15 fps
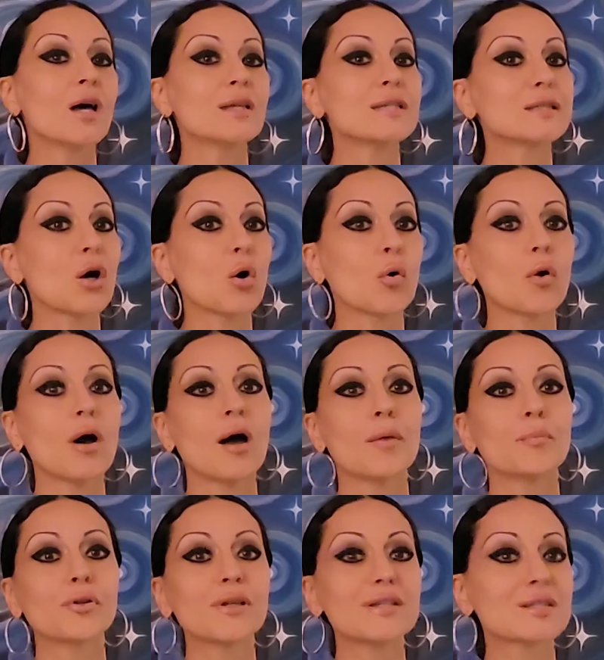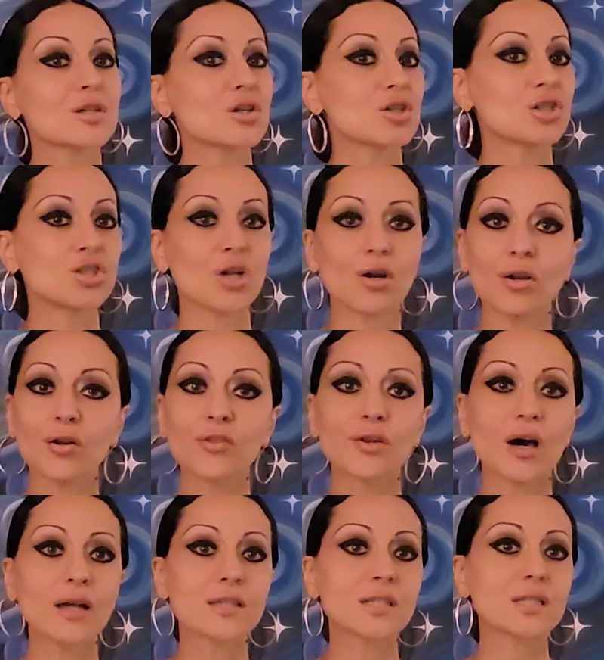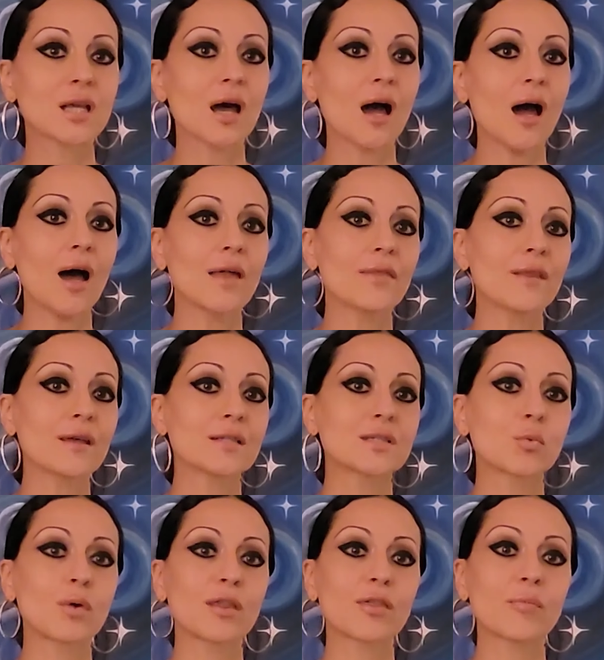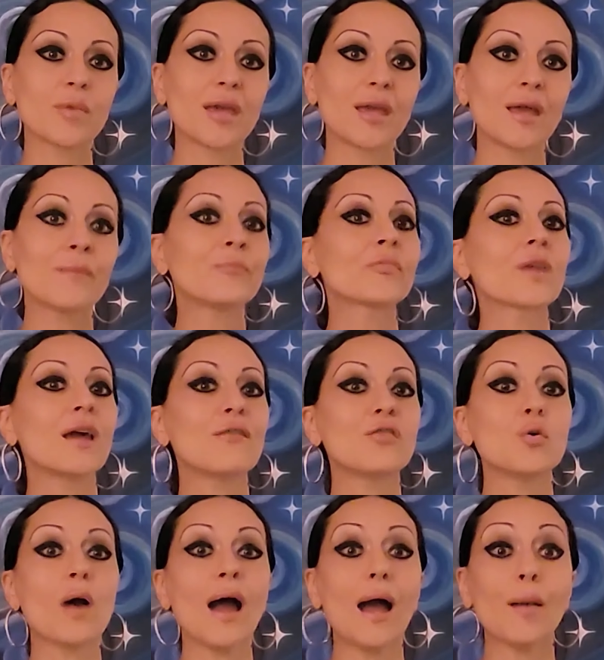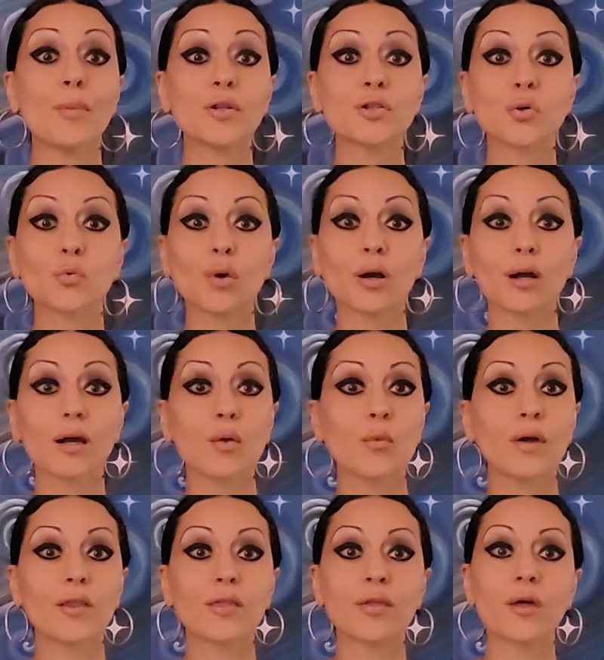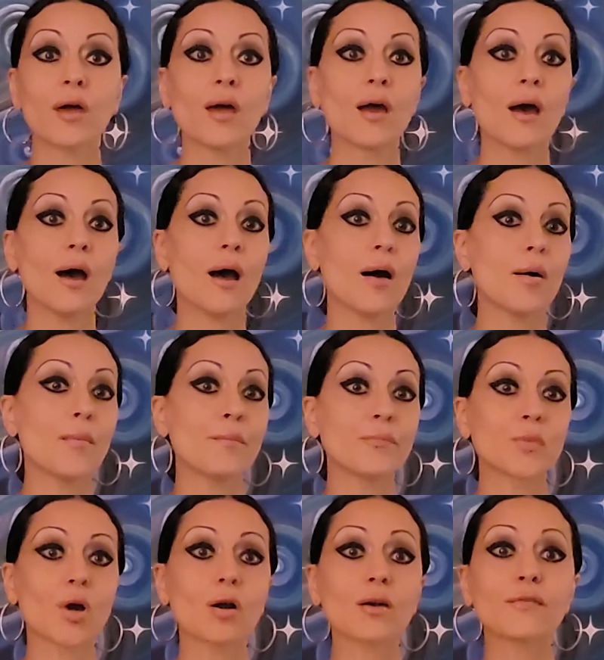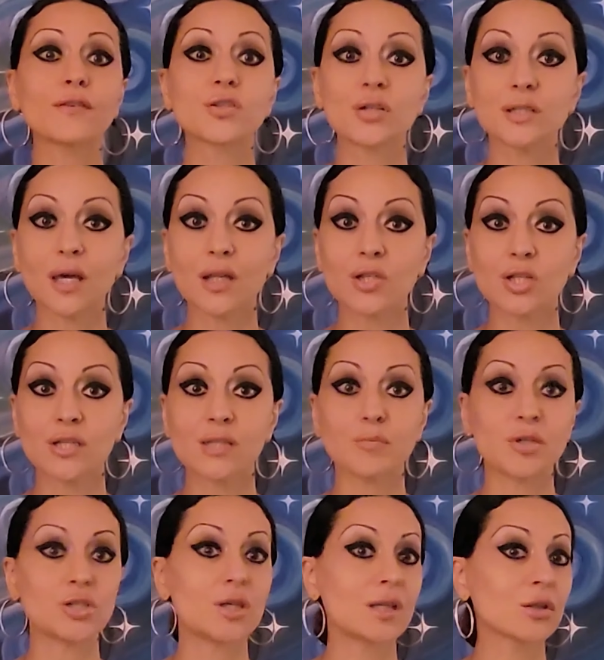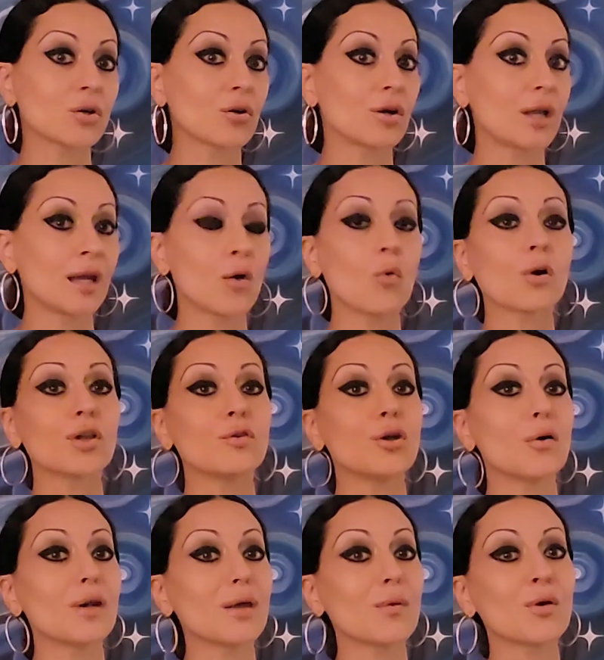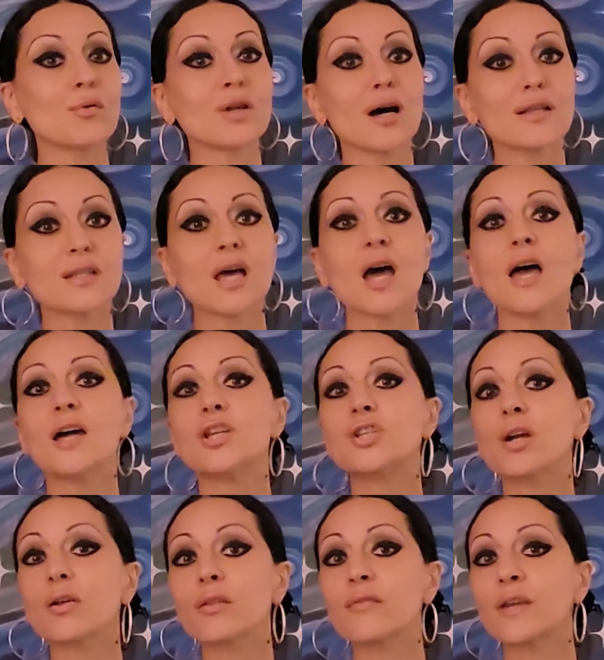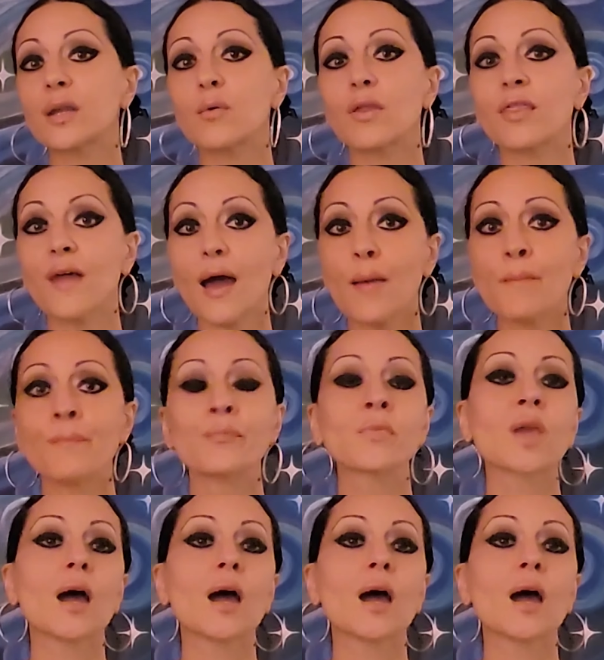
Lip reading: So please share your thoughts on this with me. If you happen to work with artificial intelligence, machine learning, or you know anyone who does, share the video with them.